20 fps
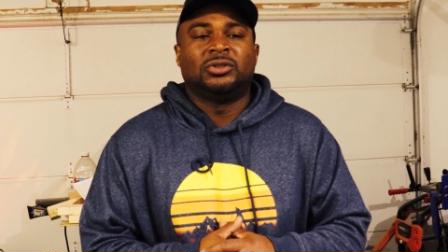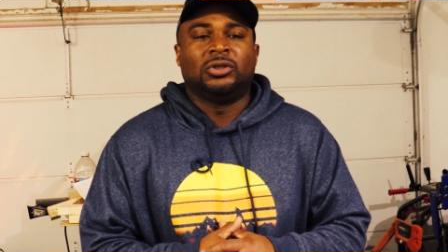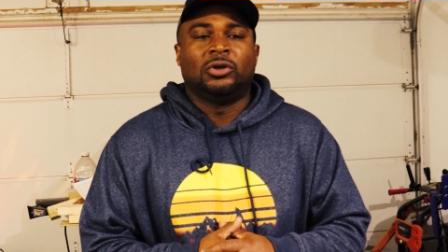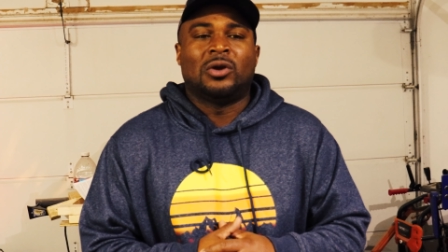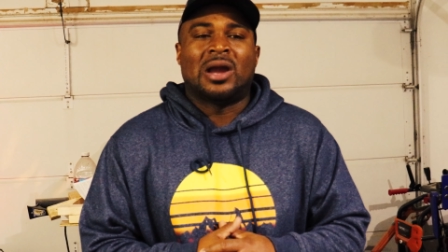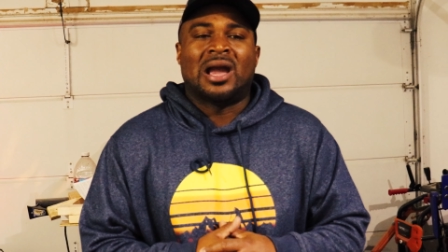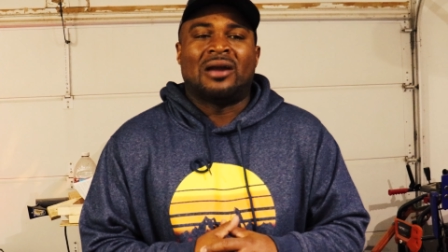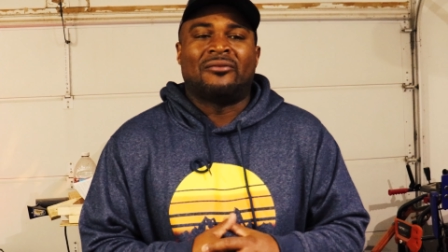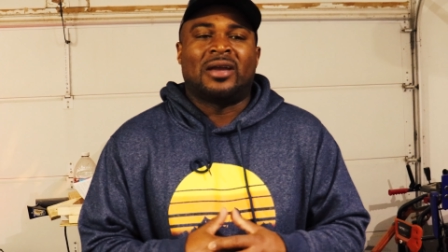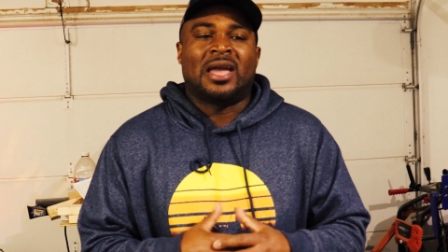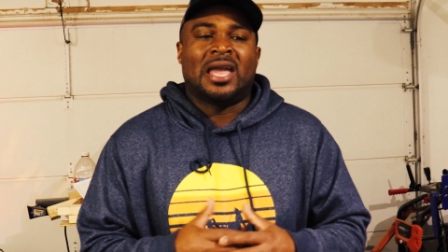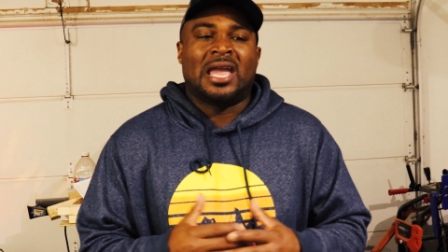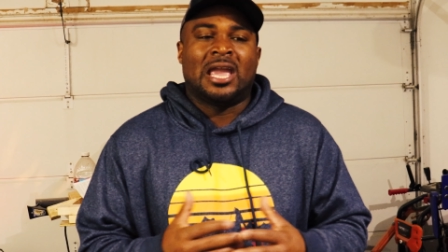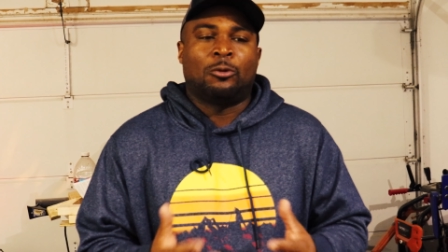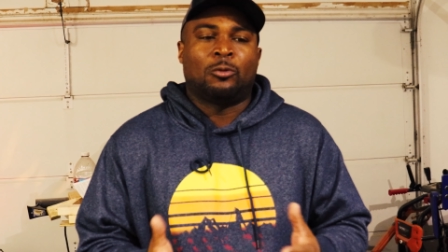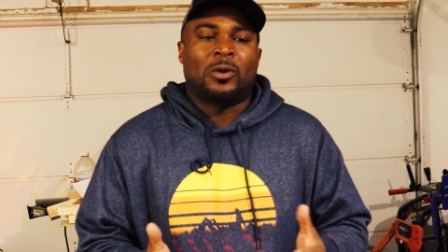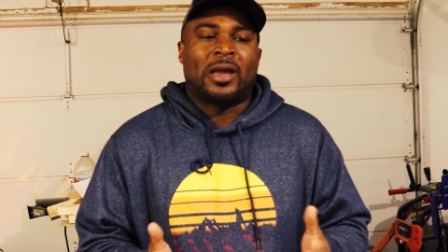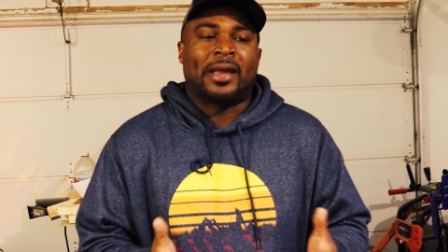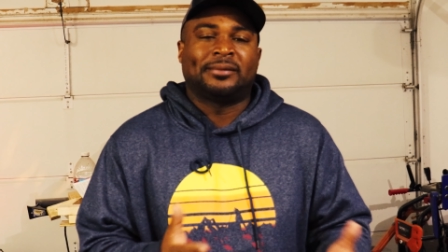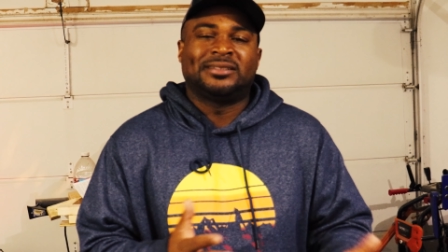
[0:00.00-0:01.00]
to grab a hay
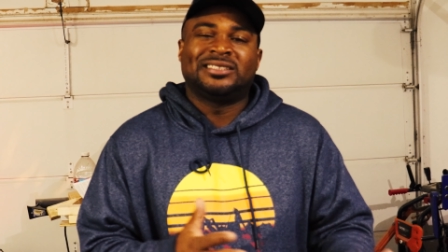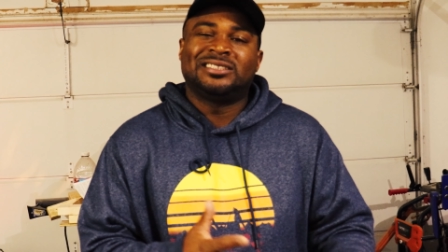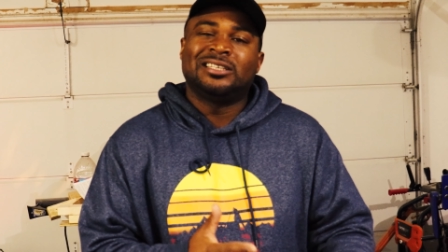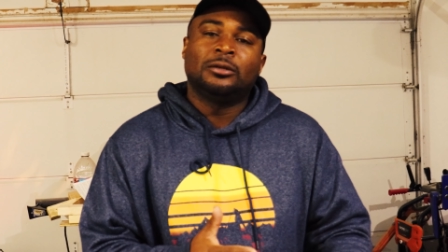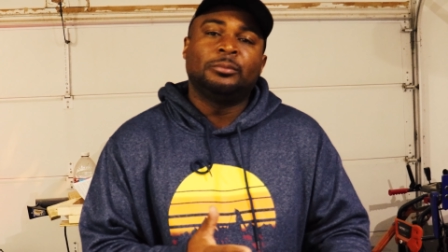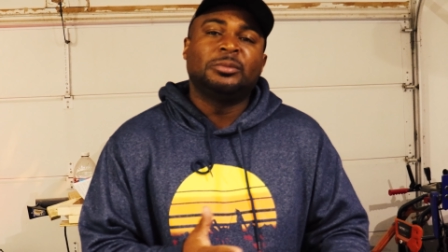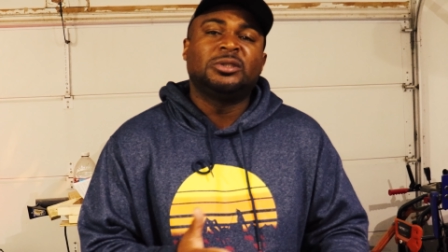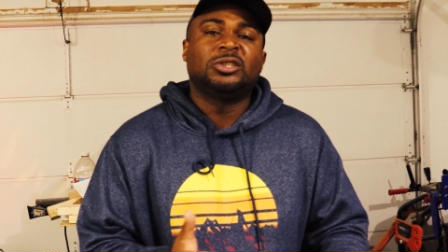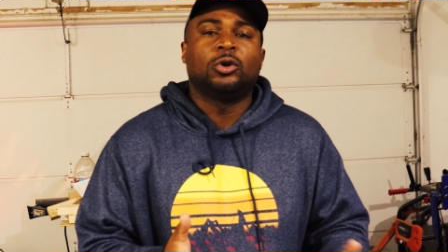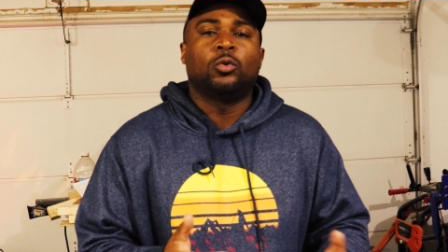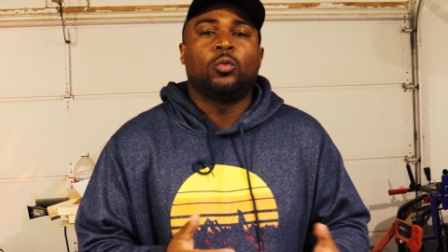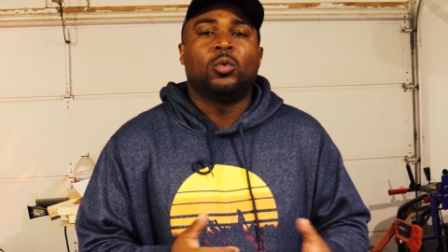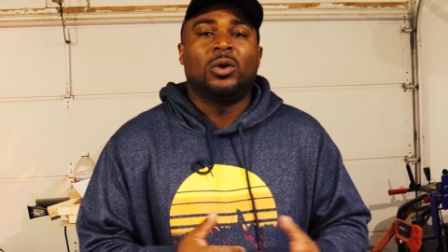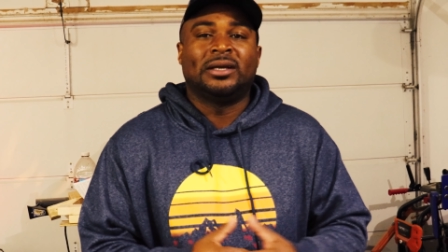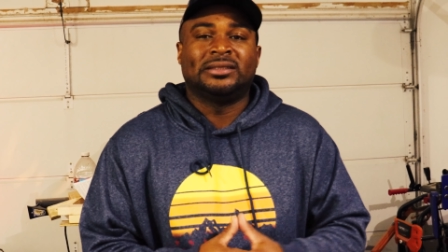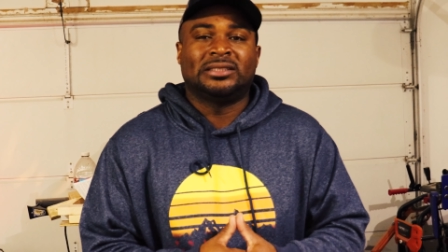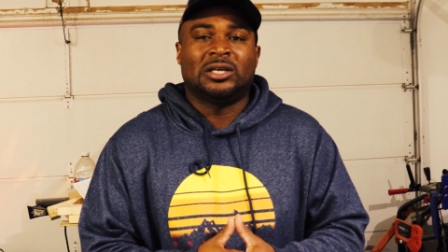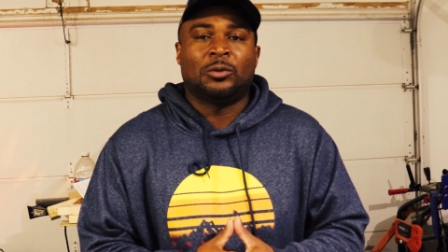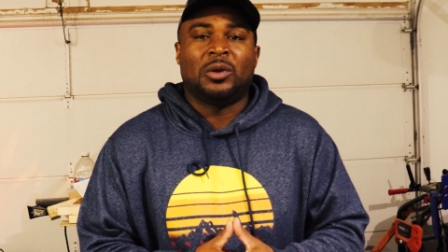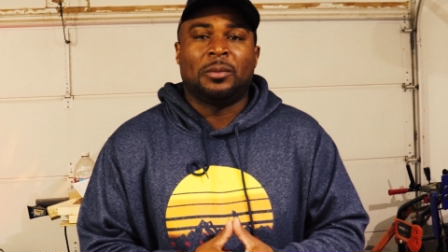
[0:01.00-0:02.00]
rack, similar to the
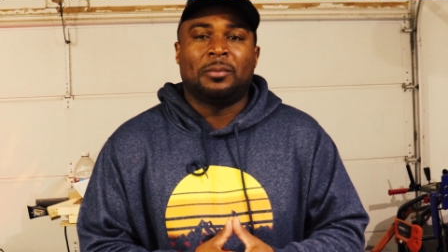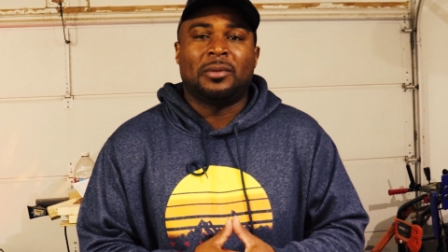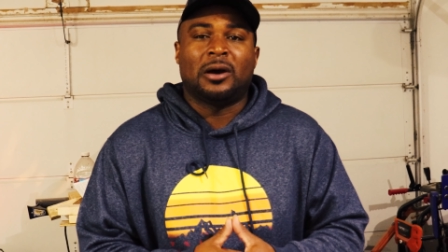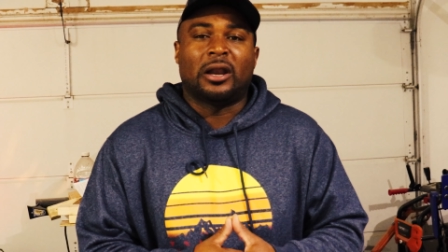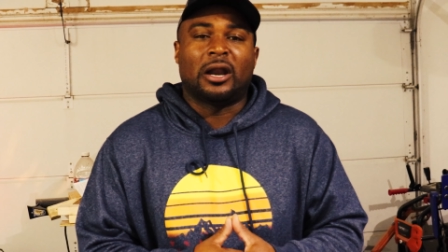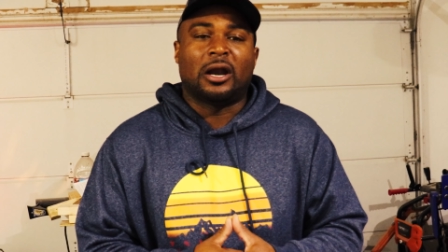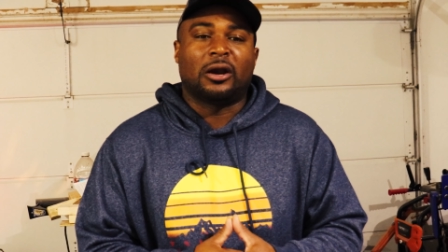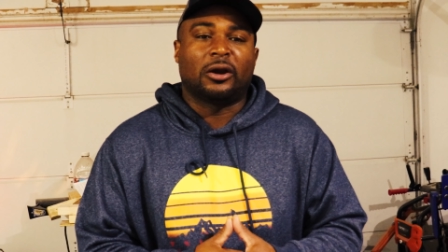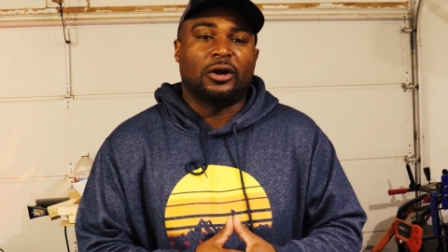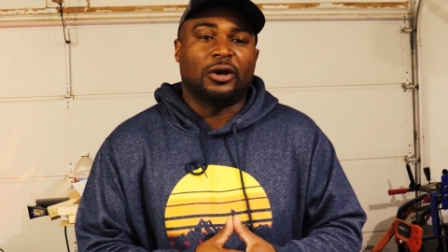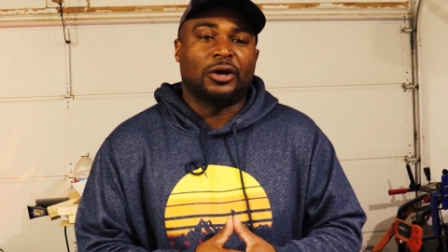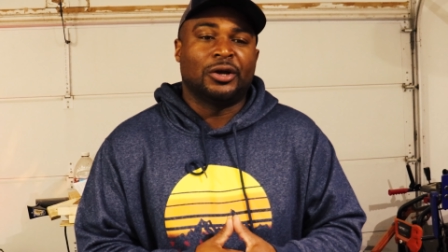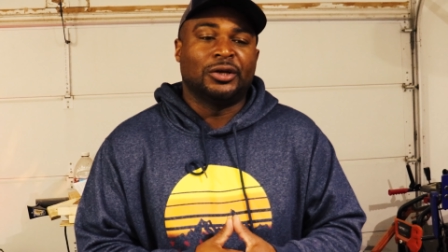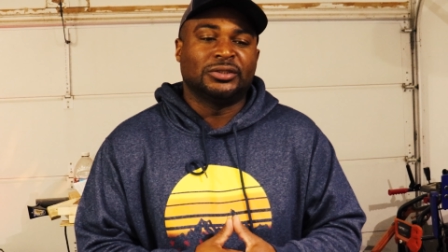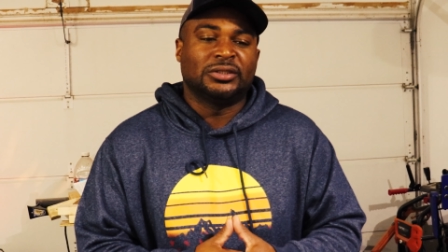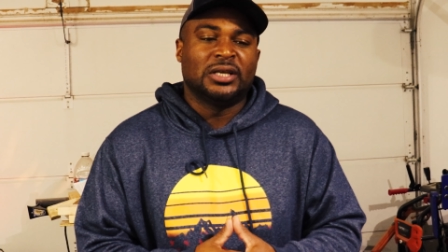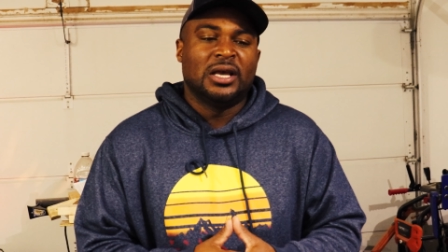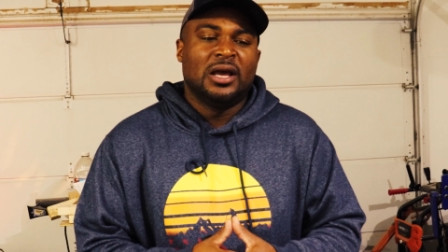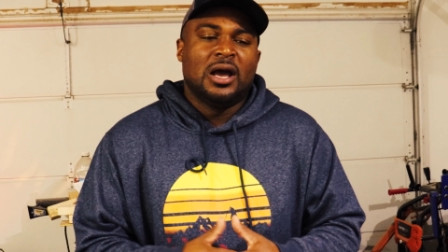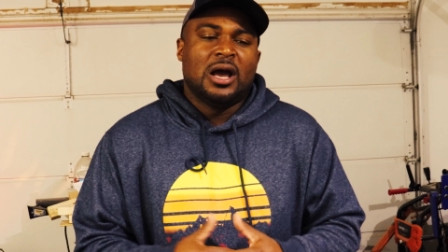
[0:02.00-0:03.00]
ones that we bought our
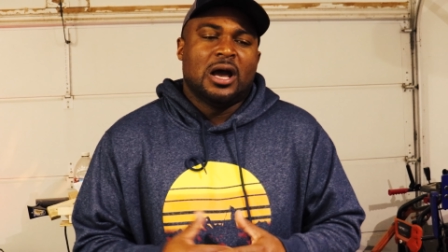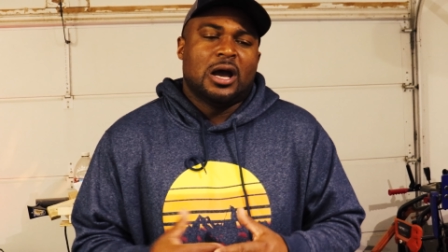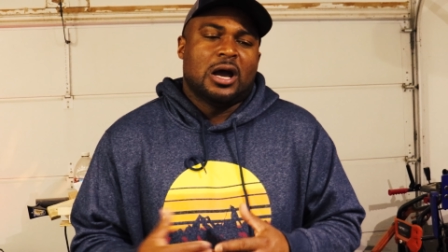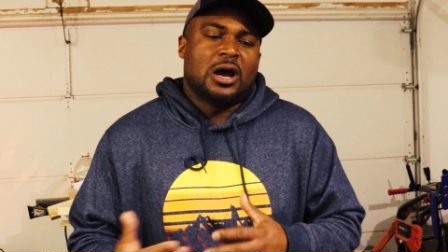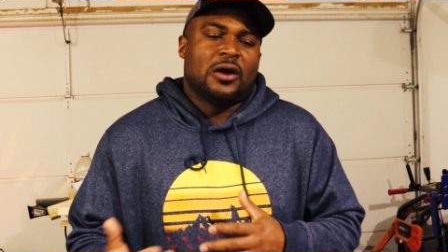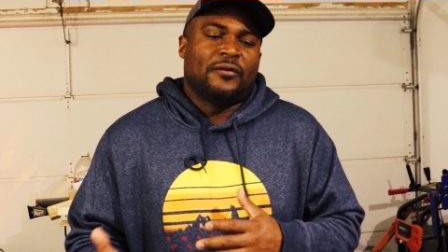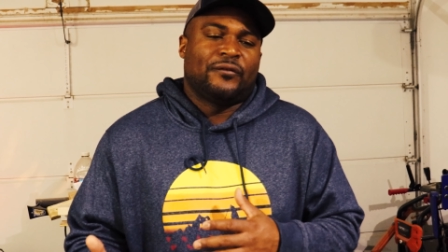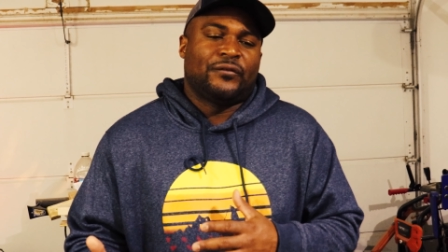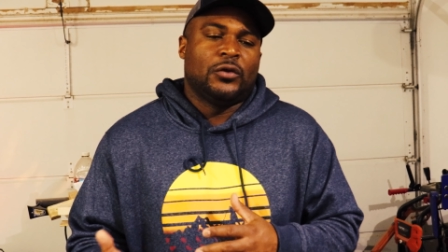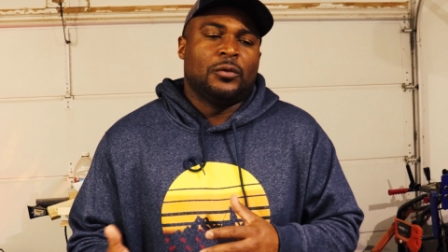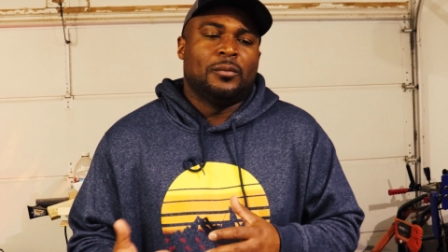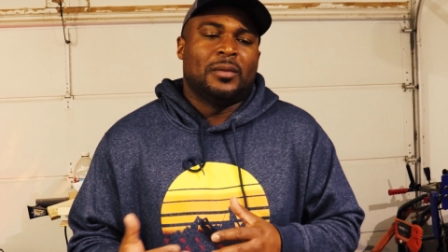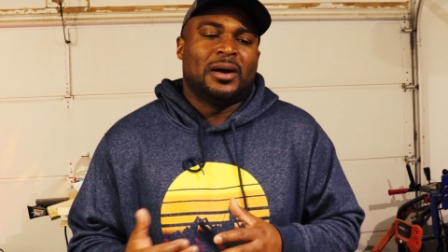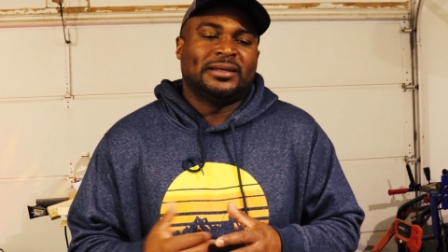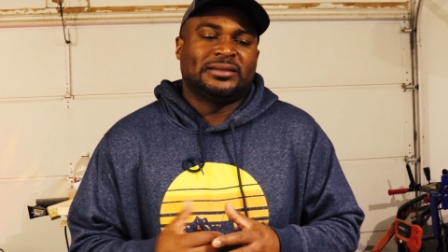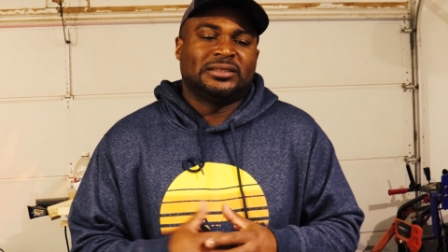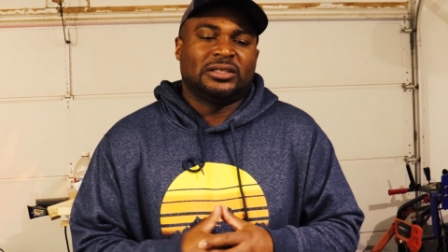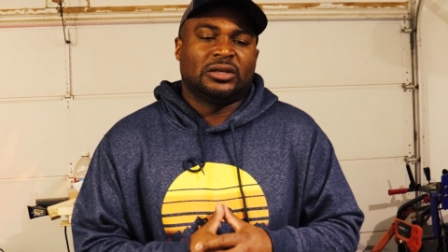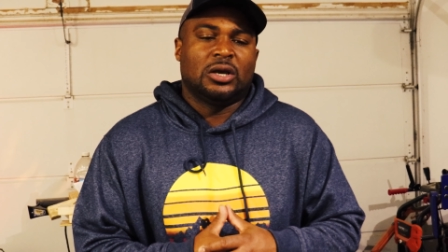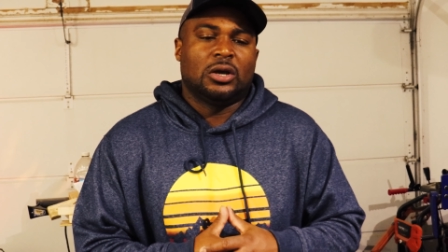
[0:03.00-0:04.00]
girls a few
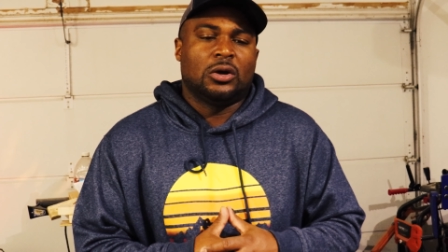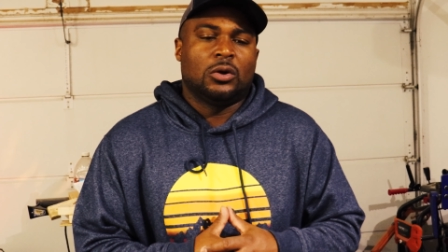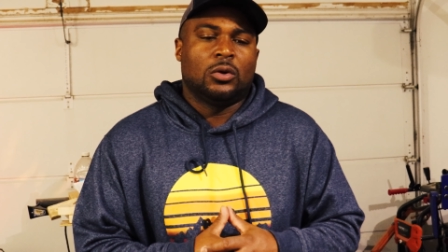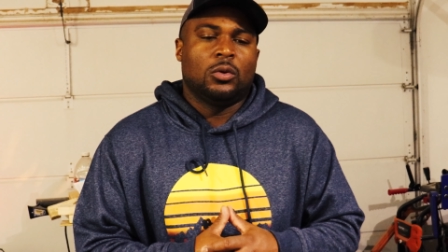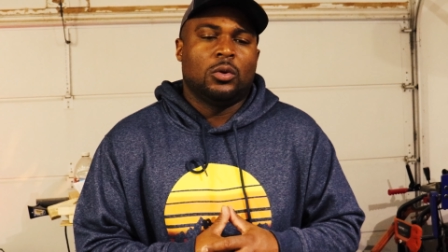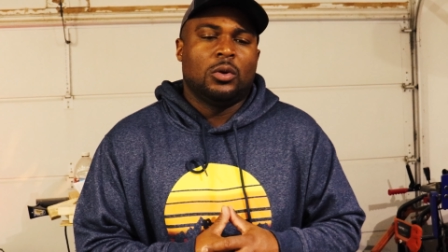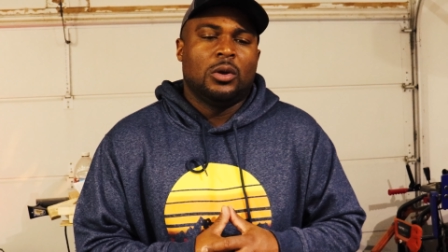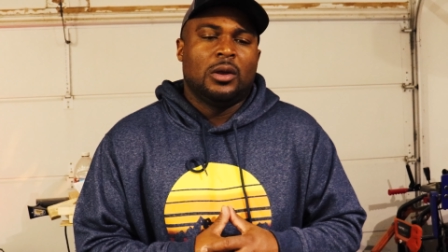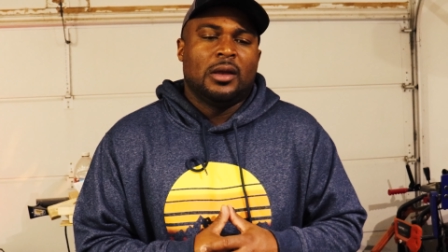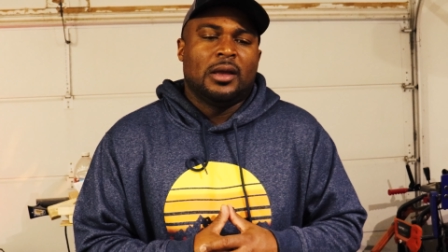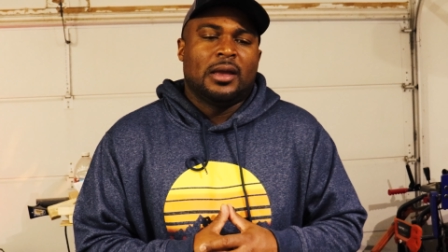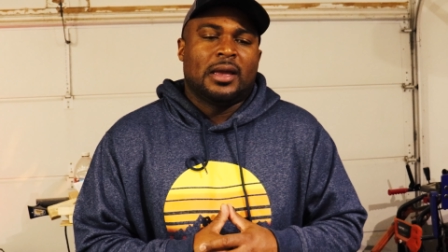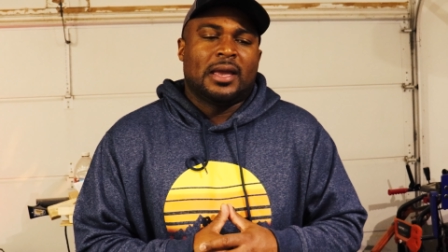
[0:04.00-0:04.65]
months ago.